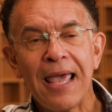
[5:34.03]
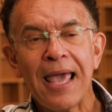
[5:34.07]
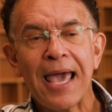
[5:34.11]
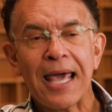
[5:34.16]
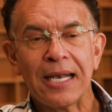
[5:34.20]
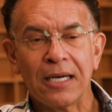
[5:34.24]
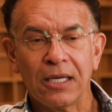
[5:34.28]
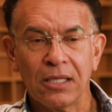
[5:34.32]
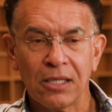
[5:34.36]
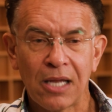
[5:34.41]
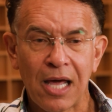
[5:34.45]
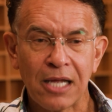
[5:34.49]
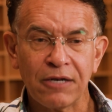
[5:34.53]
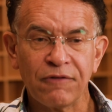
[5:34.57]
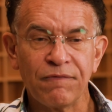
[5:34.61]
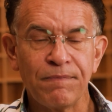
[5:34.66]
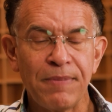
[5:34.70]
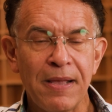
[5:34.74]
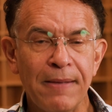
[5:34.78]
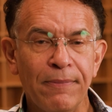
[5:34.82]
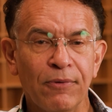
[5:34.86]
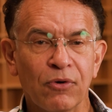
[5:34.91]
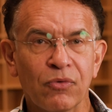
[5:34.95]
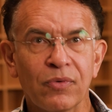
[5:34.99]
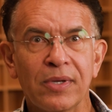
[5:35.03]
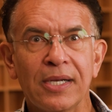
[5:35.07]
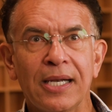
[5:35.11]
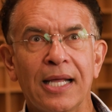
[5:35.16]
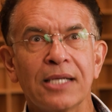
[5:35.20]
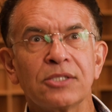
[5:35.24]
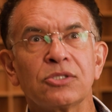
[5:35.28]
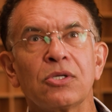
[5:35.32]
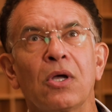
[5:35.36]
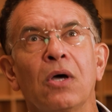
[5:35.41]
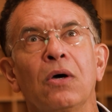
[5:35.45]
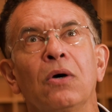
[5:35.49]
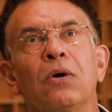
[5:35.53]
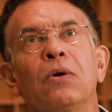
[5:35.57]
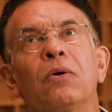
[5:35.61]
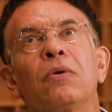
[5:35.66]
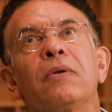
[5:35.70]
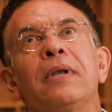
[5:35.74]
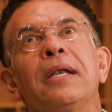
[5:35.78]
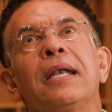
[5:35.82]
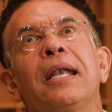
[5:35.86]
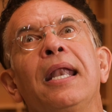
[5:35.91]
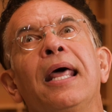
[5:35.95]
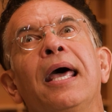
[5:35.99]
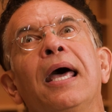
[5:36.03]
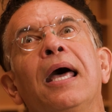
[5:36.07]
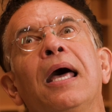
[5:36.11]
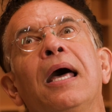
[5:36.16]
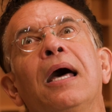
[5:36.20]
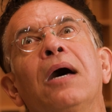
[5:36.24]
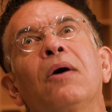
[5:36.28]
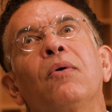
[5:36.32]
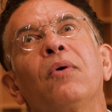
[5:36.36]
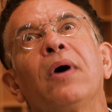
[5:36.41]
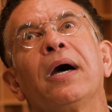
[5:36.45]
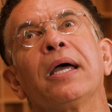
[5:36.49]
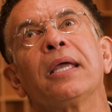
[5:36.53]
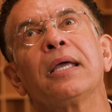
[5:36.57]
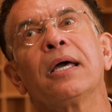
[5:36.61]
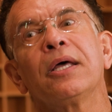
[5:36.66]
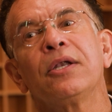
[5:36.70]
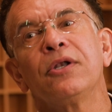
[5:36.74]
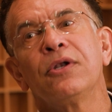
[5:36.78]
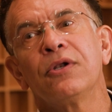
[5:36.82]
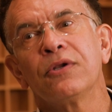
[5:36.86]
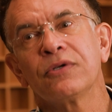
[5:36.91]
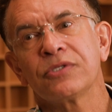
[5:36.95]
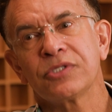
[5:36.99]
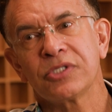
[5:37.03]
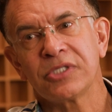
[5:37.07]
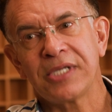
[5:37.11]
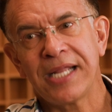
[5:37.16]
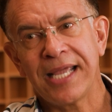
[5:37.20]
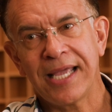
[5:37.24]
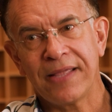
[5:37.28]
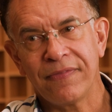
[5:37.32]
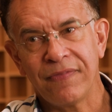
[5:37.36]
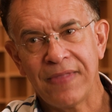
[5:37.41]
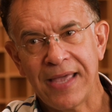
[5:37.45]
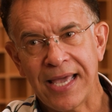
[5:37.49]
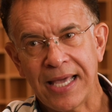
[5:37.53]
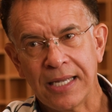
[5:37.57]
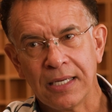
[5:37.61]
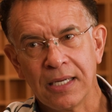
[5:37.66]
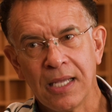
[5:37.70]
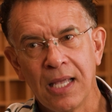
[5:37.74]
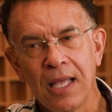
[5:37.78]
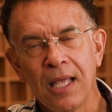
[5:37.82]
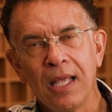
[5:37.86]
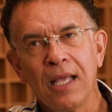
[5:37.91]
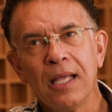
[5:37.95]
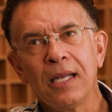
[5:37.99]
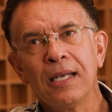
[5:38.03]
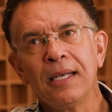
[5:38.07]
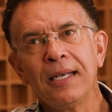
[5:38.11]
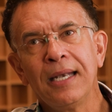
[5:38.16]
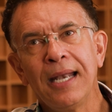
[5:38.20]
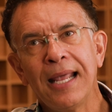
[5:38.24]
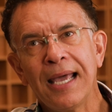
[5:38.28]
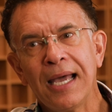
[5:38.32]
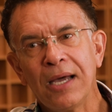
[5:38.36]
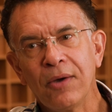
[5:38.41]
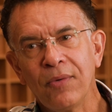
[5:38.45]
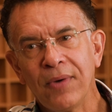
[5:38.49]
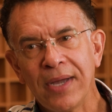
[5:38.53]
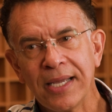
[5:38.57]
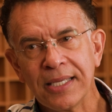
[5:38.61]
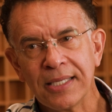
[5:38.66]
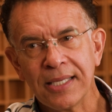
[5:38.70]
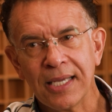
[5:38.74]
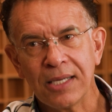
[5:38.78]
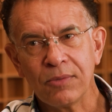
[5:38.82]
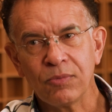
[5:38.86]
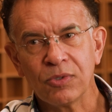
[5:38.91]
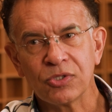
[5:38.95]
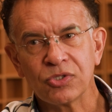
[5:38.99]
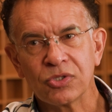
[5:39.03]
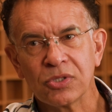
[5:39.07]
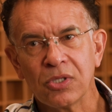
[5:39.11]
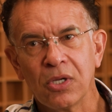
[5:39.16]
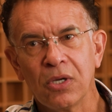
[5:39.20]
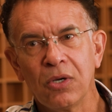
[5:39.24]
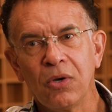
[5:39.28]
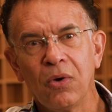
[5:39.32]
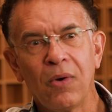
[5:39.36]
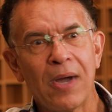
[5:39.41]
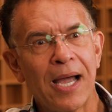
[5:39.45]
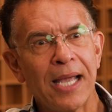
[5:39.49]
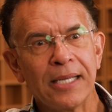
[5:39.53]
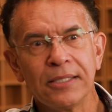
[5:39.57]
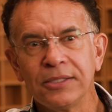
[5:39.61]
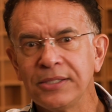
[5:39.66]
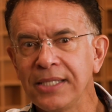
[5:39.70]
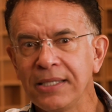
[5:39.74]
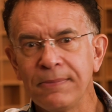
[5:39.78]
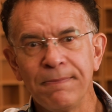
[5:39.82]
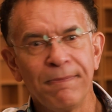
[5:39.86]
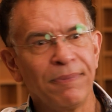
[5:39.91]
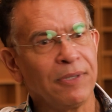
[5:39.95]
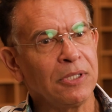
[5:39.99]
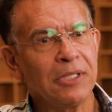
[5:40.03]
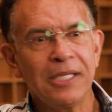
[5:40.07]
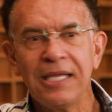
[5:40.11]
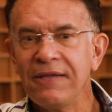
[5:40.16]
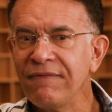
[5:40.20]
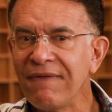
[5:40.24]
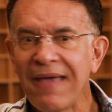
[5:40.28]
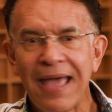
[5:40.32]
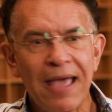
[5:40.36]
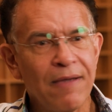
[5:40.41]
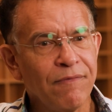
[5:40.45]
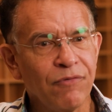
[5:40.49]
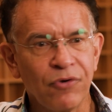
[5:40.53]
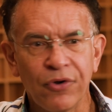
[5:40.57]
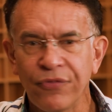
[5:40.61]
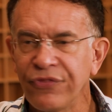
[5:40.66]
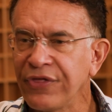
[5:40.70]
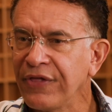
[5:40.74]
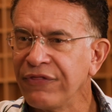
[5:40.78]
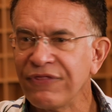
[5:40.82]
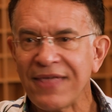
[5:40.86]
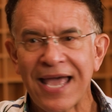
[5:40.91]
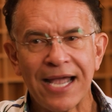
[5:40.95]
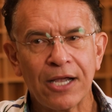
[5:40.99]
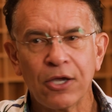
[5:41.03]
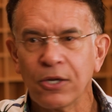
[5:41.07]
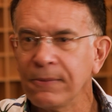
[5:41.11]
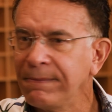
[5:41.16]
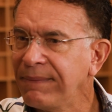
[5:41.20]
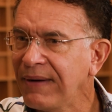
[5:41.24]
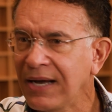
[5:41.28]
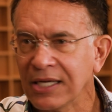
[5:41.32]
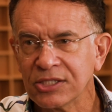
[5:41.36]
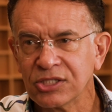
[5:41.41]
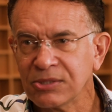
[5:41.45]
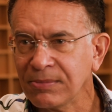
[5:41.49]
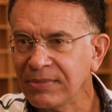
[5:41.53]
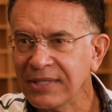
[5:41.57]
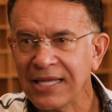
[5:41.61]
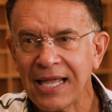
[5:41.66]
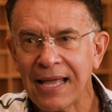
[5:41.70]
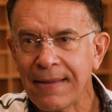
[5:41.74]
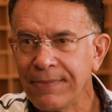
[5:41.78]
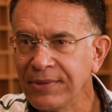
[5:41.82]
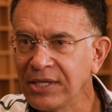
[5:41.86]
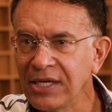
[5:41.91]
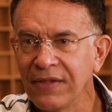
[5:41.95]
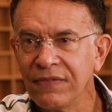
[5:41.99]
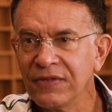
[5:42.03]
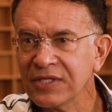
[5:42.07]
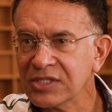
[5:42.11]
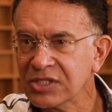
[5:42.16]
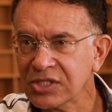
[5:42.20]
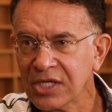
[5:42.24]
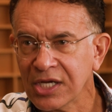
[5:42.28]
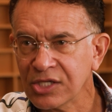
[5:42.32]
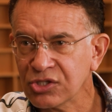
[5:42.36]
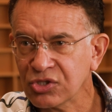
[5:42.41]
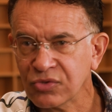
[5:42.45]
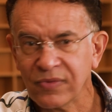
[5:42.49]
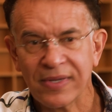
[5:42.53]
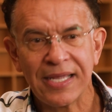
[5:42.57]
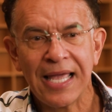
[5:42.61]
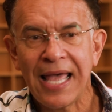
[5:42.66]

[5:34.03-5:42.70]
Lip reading: And a lot of people realize, oh, now I understand that. Now I get I didn't believe ever that could possibly happen in this country.